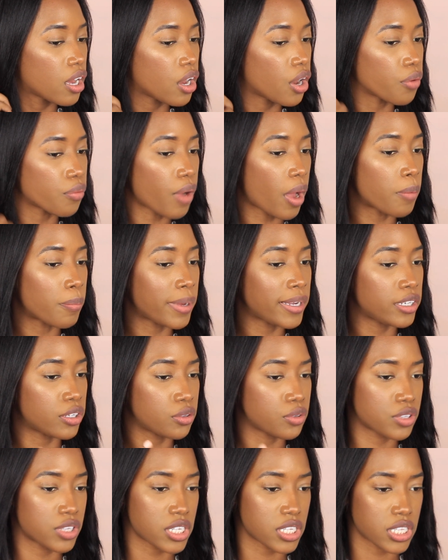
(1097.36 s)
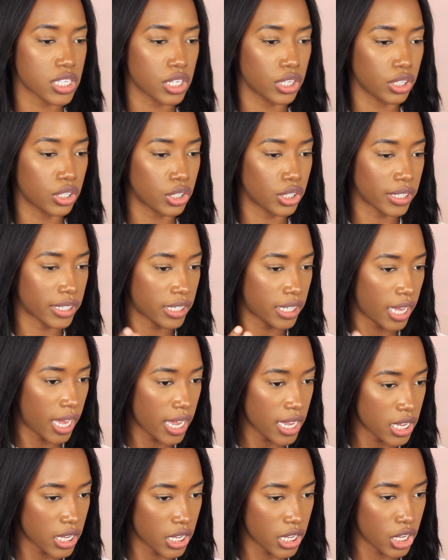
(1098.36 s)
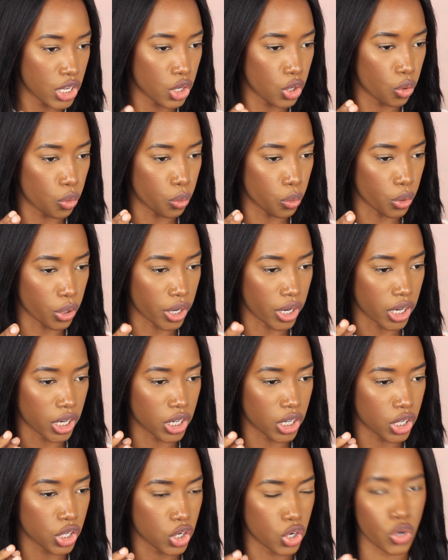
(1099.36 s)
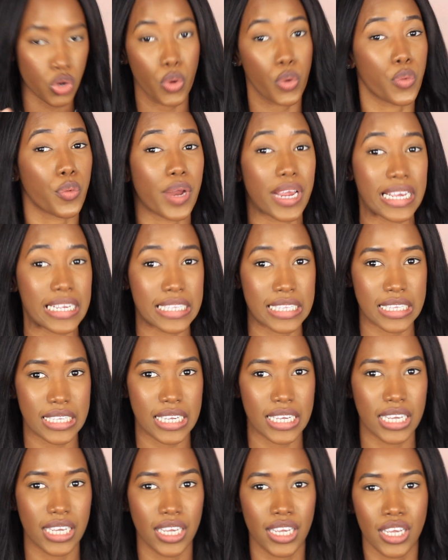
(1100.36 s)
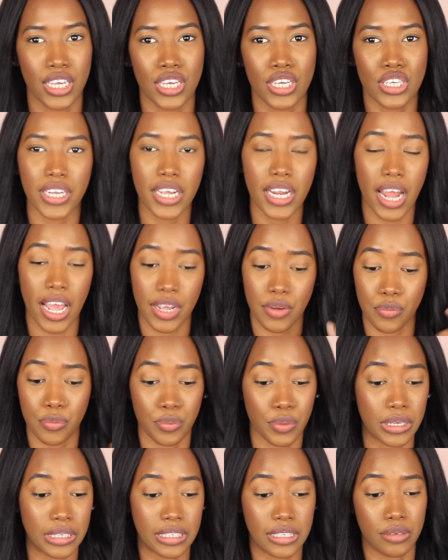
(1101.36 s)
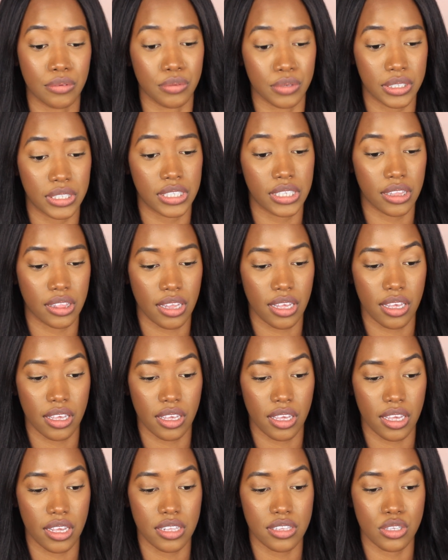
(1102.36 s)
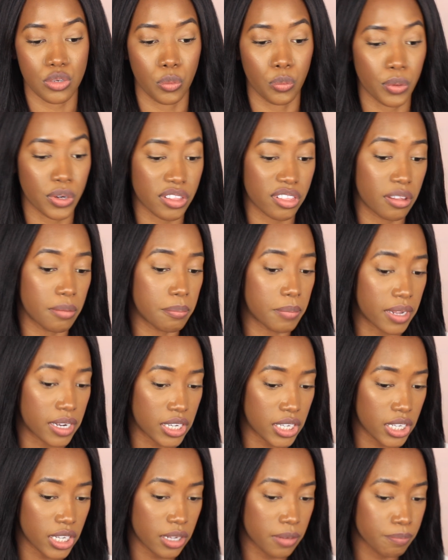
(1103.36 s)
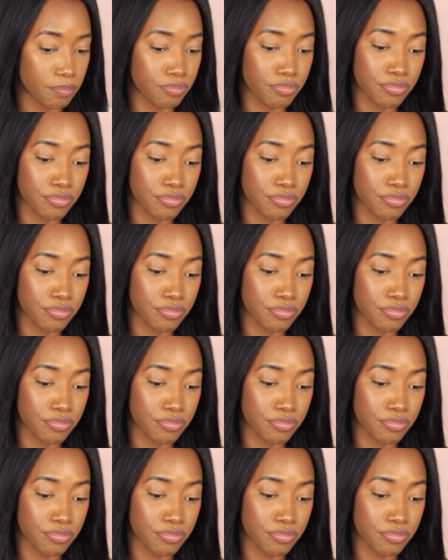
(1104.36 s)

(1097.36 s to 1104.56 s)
Around my nose doesn't look cakey or crazy. I really think it's worth the money.